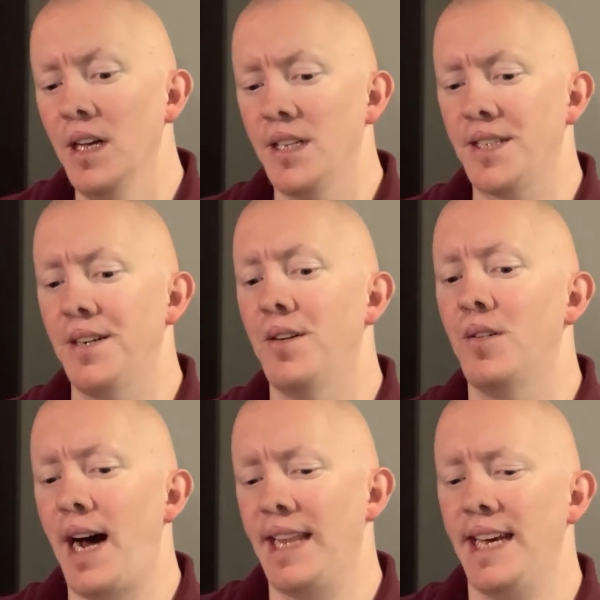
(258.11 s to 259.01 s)

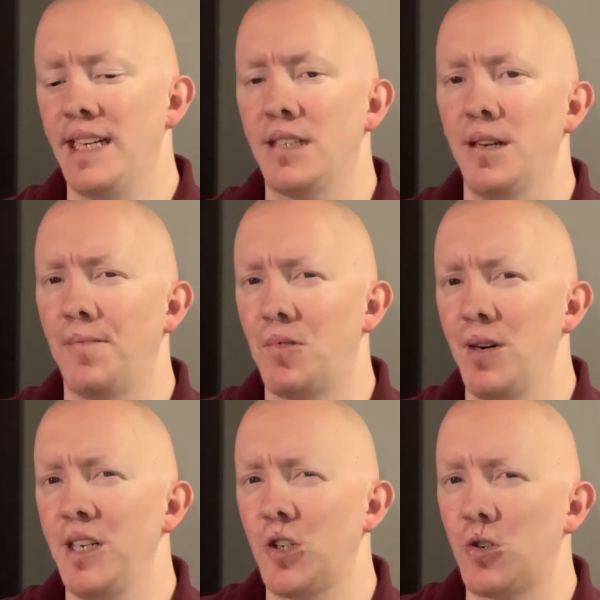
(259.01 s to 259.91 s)
So I think it's a
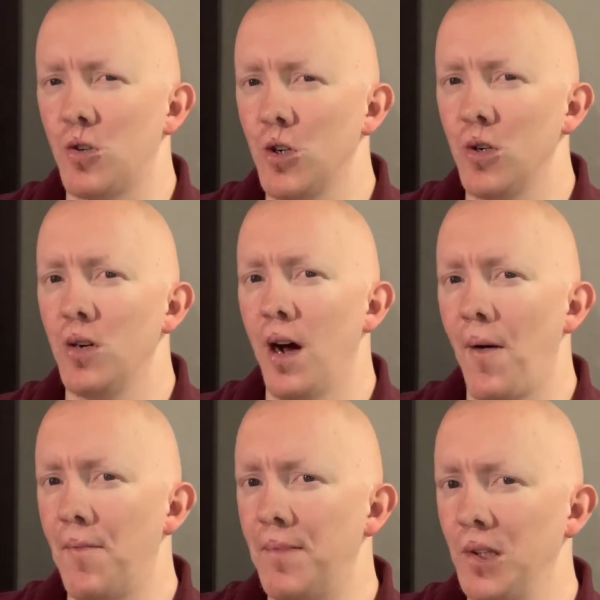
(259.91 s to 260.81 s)
pretty true
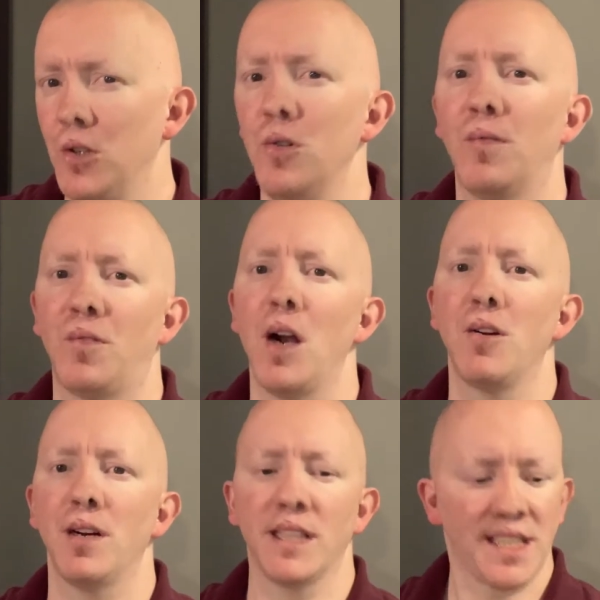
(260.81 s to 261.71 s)
blue
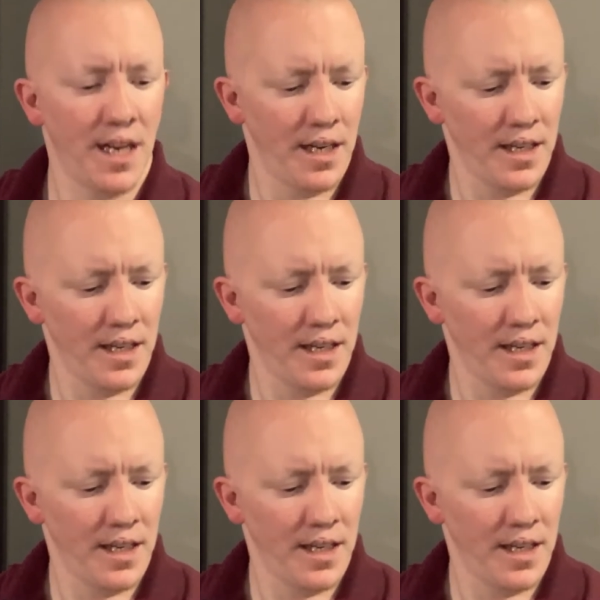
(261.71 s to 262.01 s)
fragrance.